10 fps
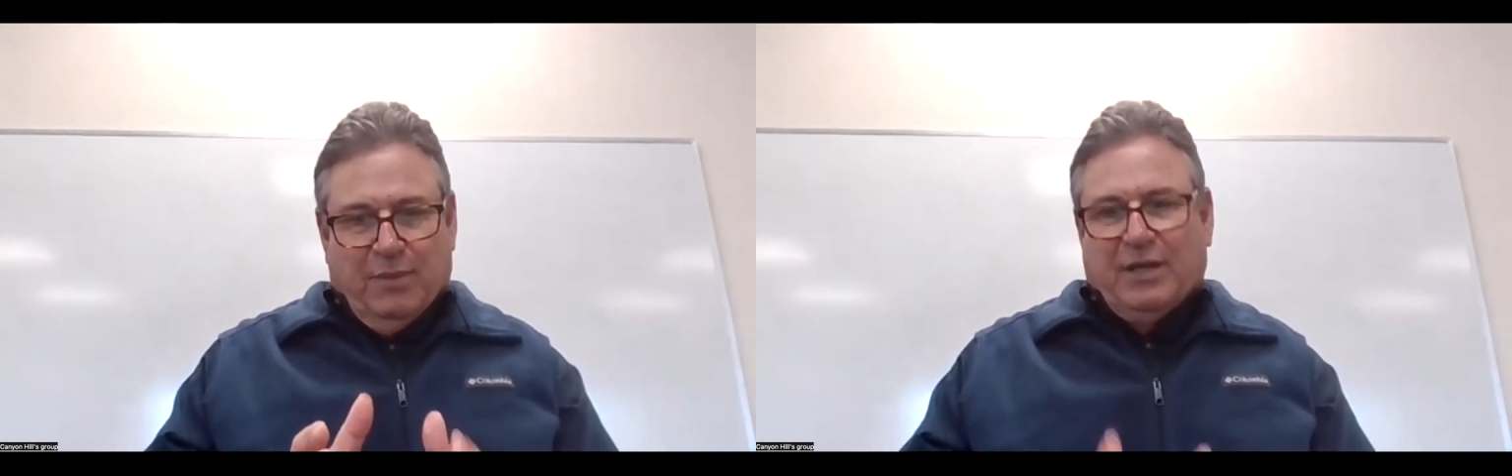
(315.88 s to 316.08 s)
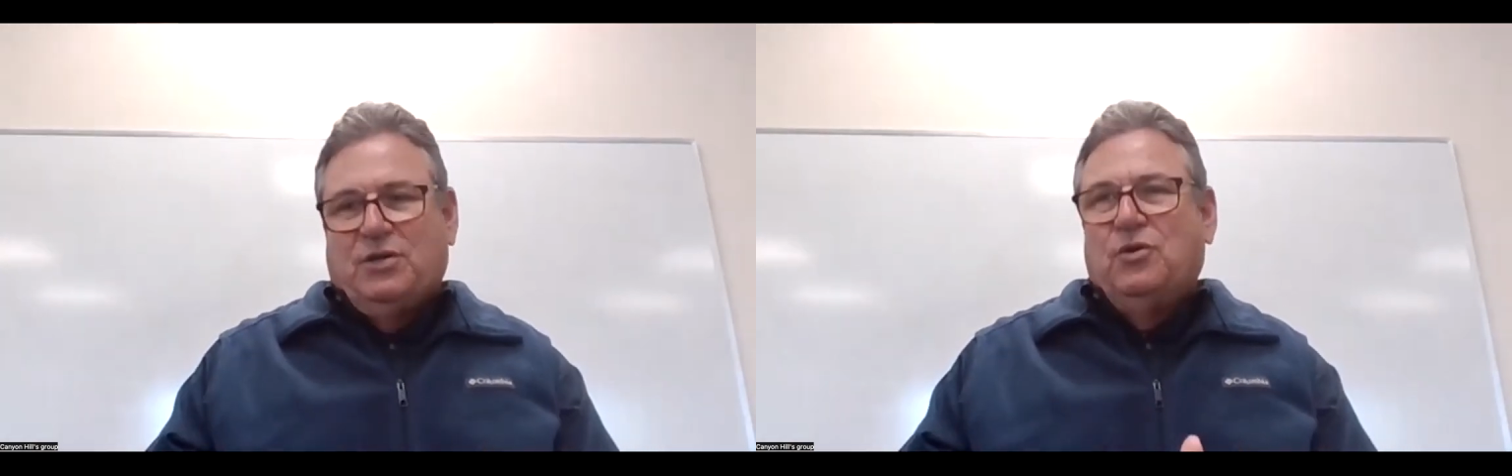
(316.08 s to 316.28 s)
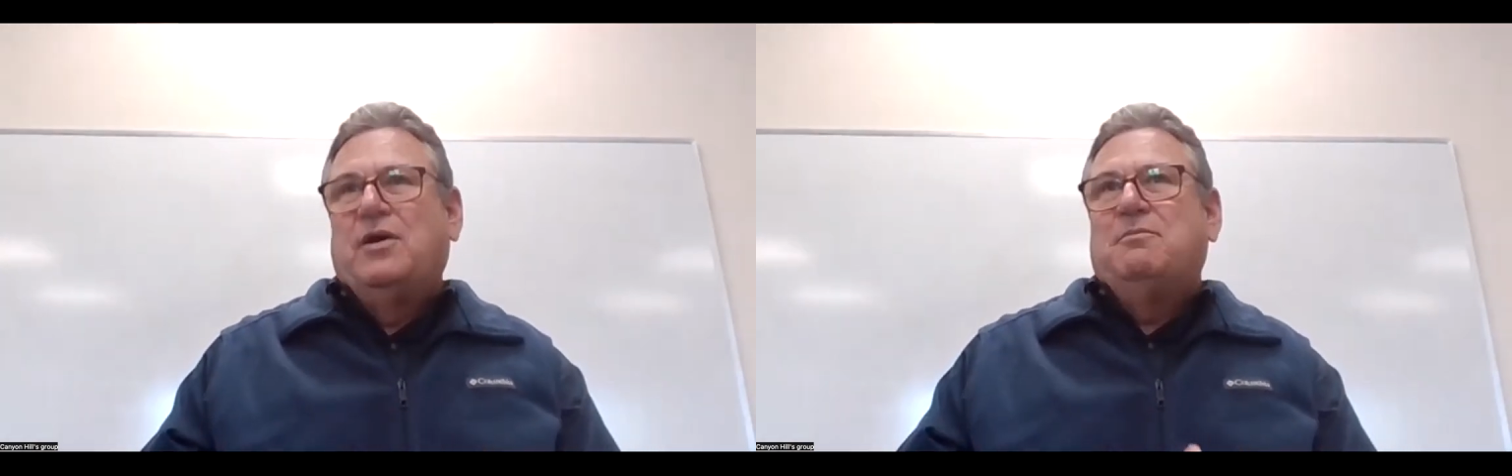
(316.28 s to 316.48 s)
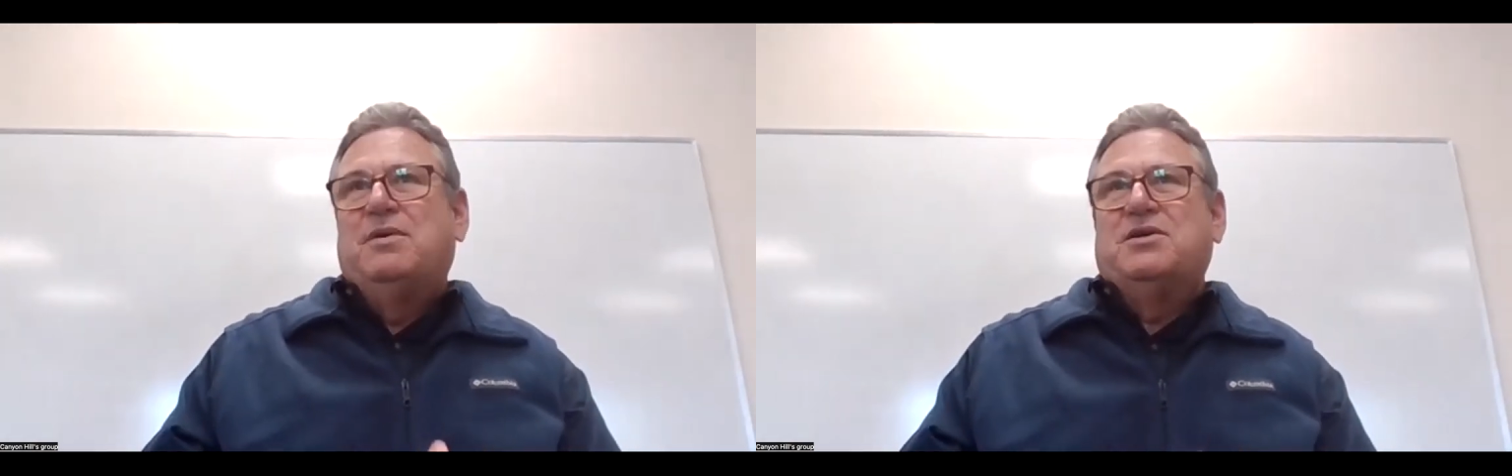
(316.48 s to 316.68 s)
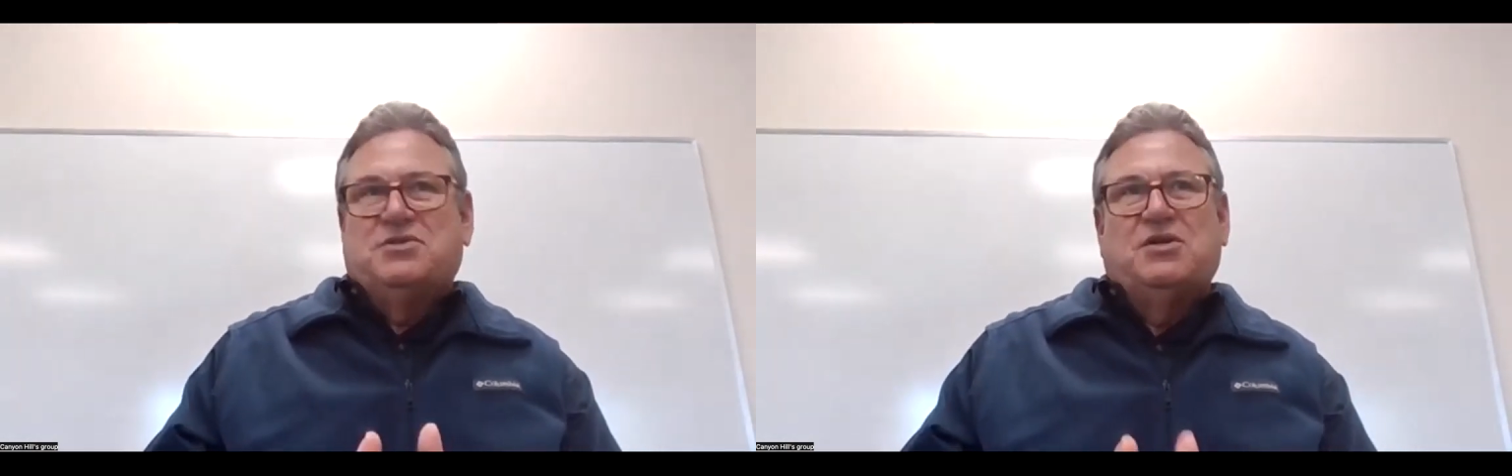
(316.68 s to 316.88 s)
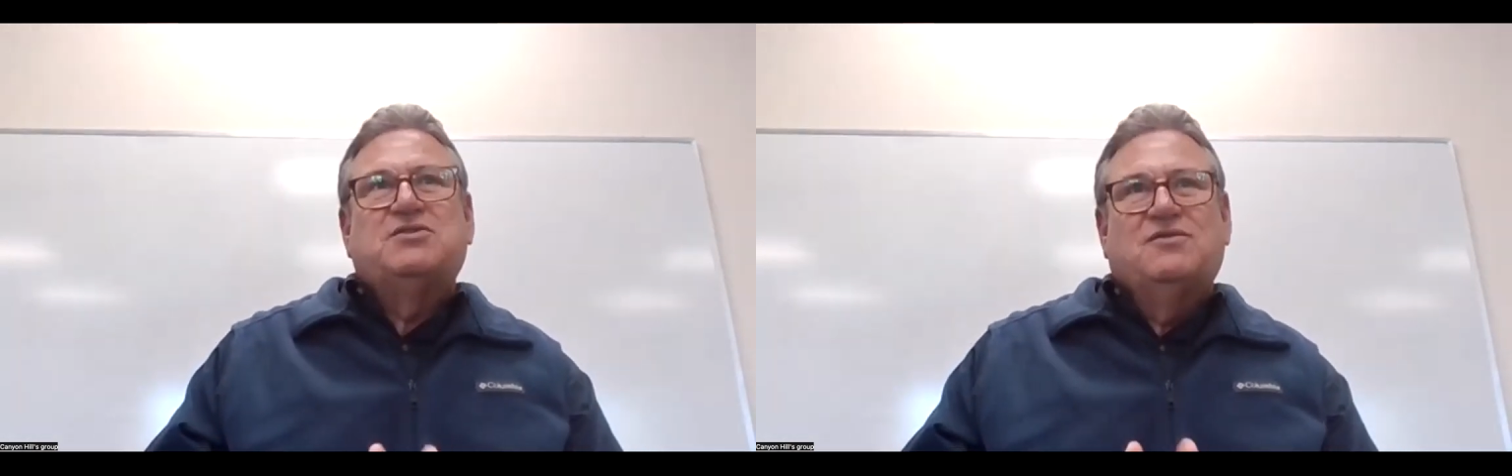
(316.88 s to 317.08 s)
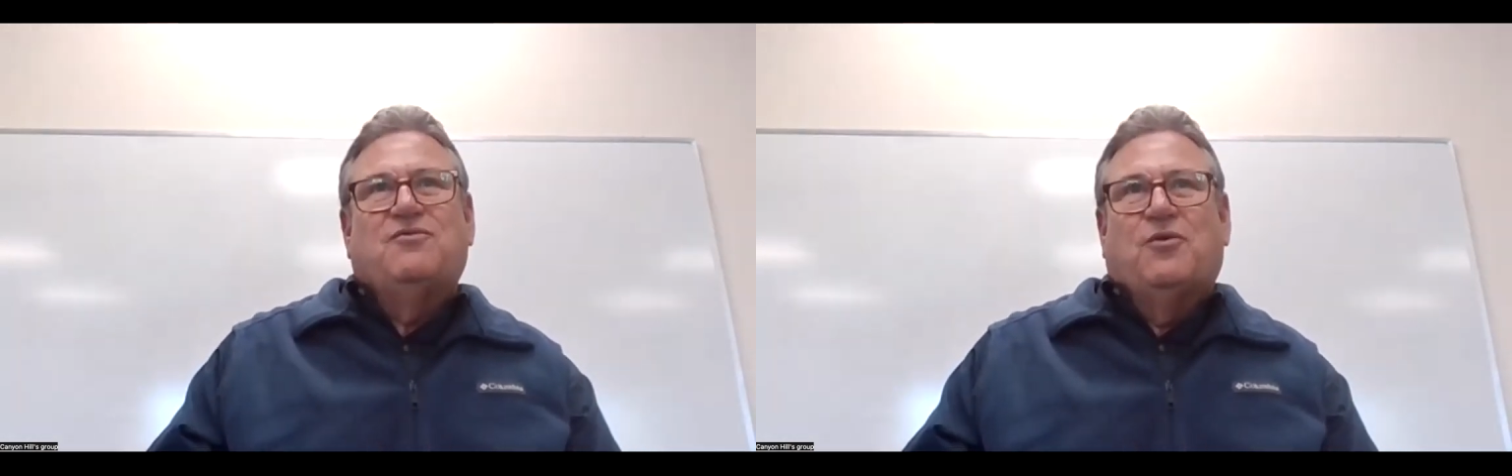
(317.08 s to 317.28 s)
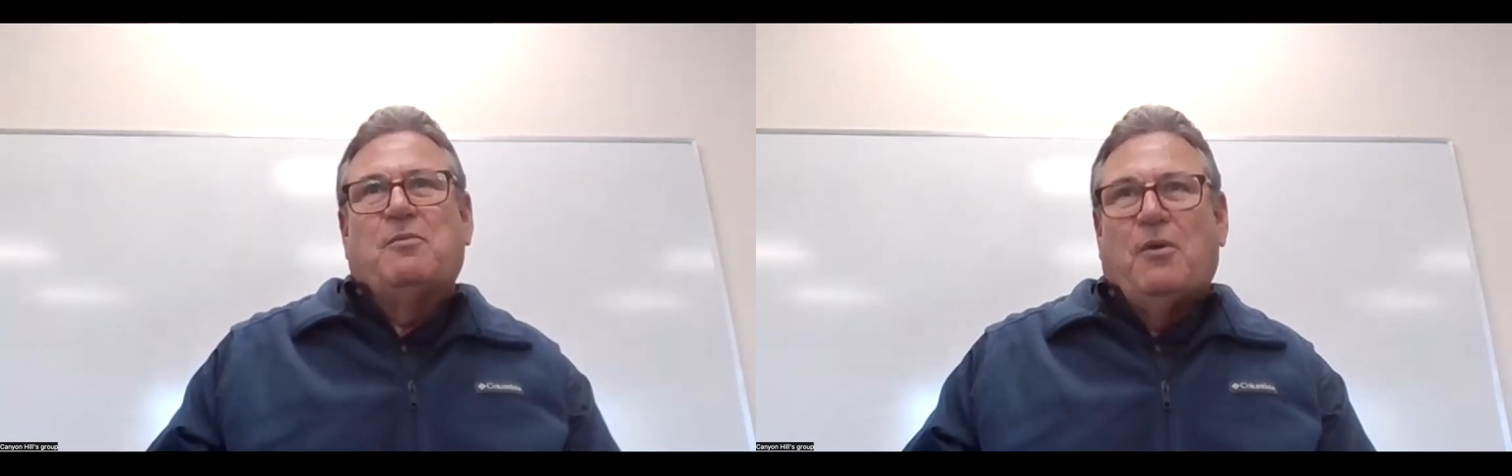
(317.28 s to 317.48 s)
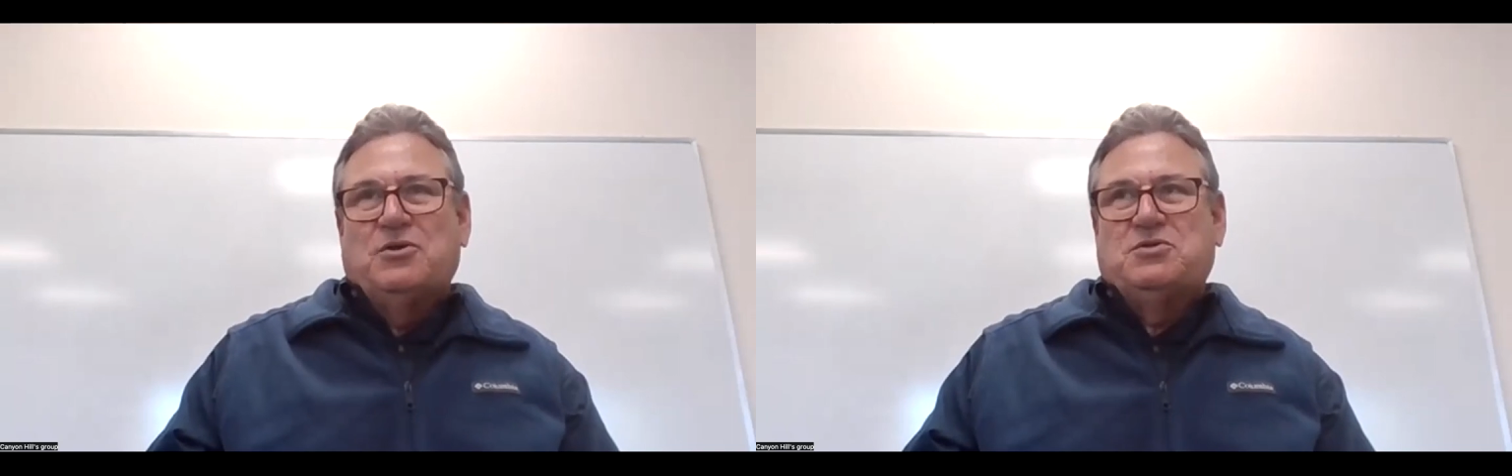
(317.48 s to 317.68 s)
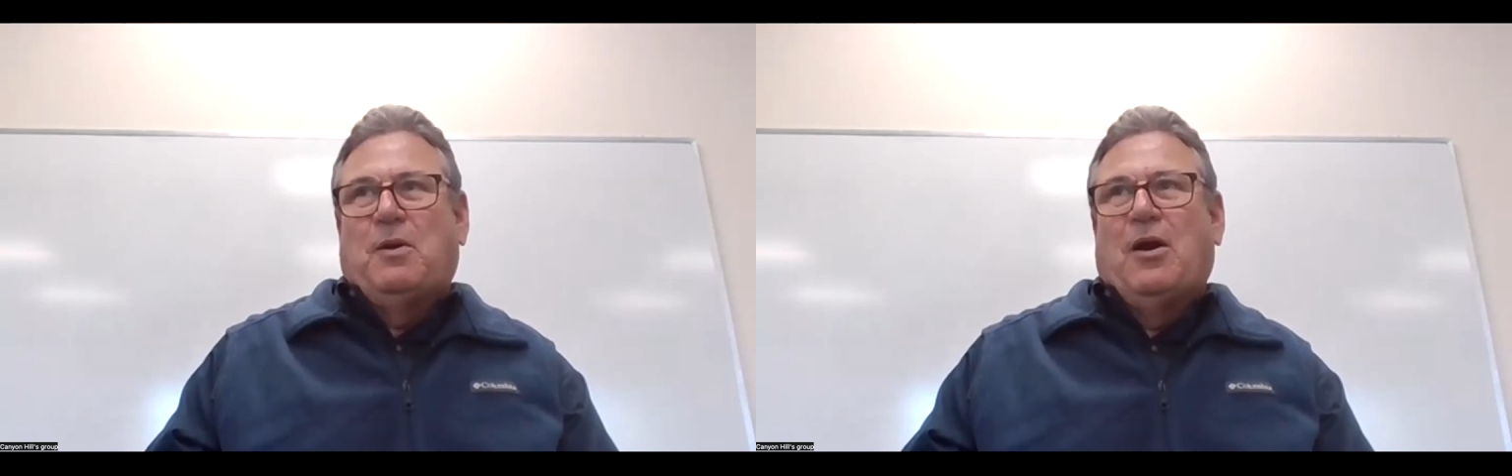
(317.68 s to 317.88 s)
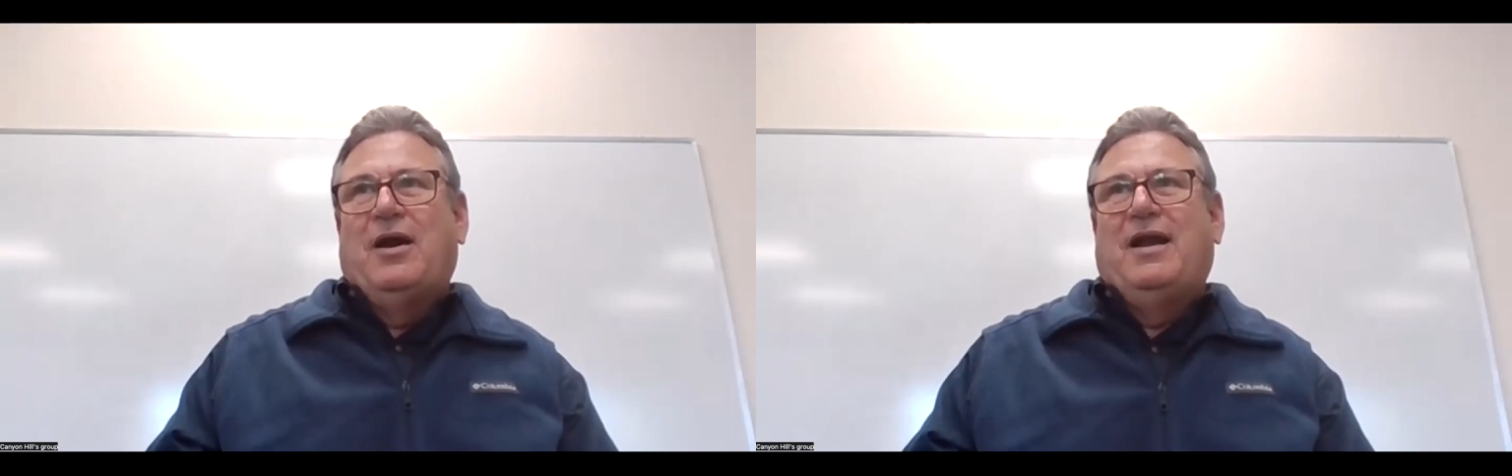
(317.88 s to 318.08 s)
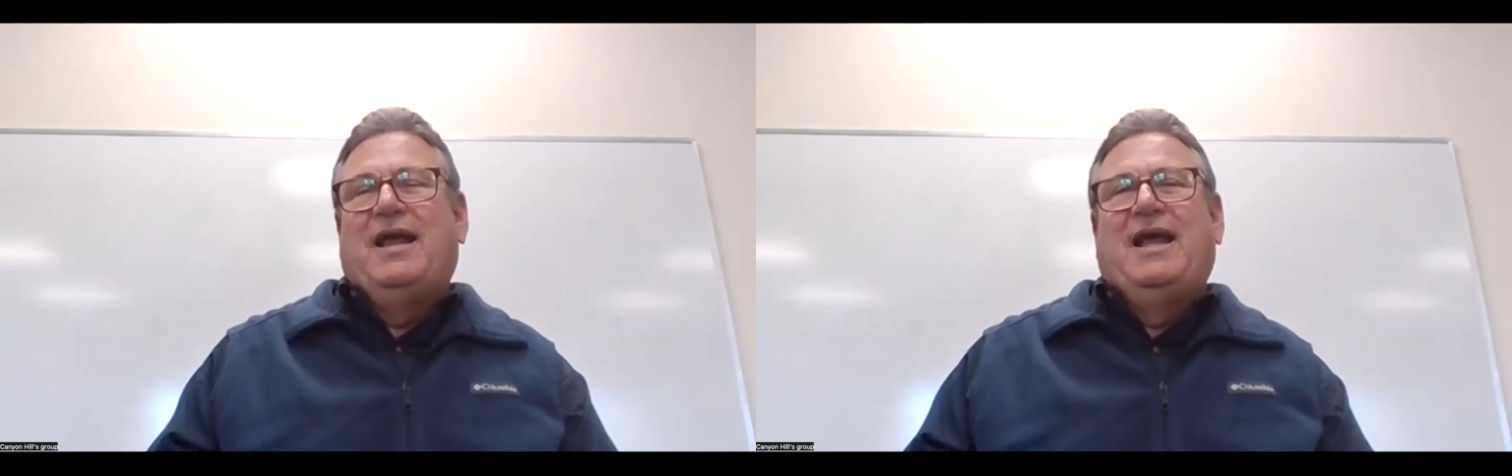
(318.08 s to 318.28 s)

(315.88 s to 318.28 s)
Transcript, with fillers: been doing business for the most part.